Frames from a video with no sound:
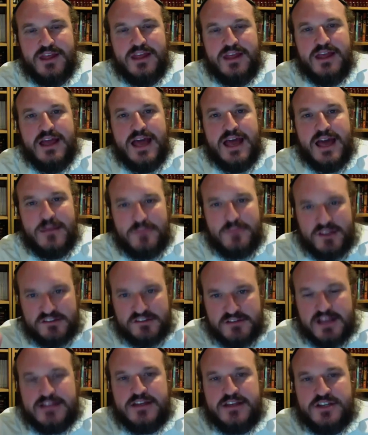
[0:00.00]
And
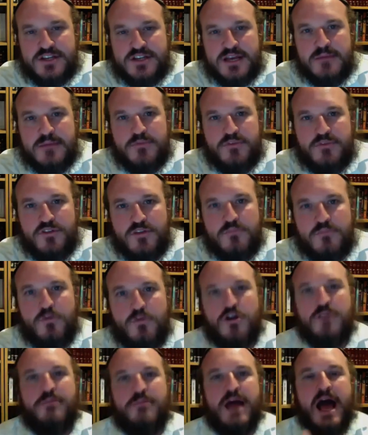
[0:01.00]
Bezrat Hashem, the
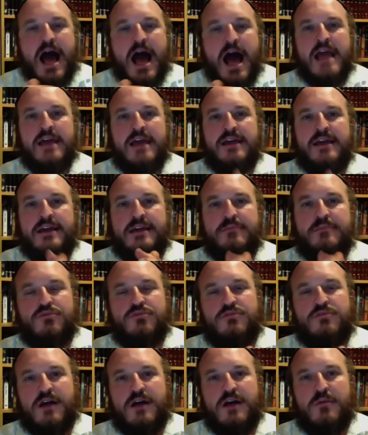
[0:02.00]
more Behai
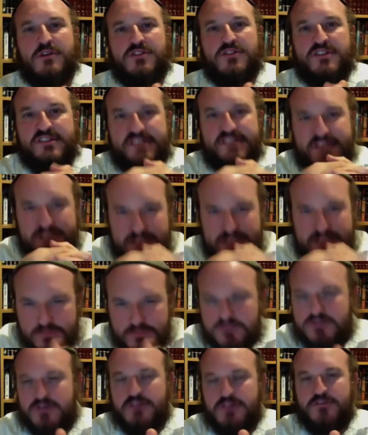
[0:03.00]
Chibura, with this
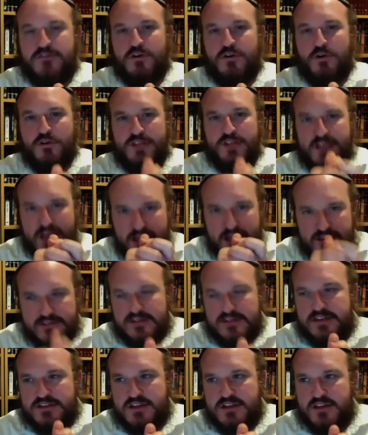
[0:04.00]
Chibur of holding on to
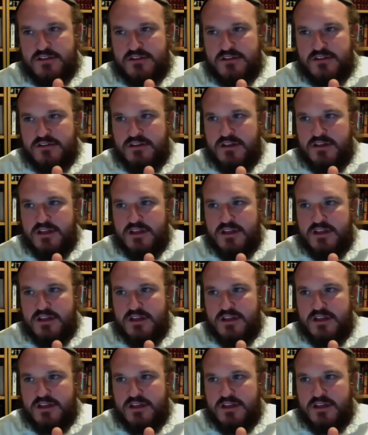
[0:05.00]
each other,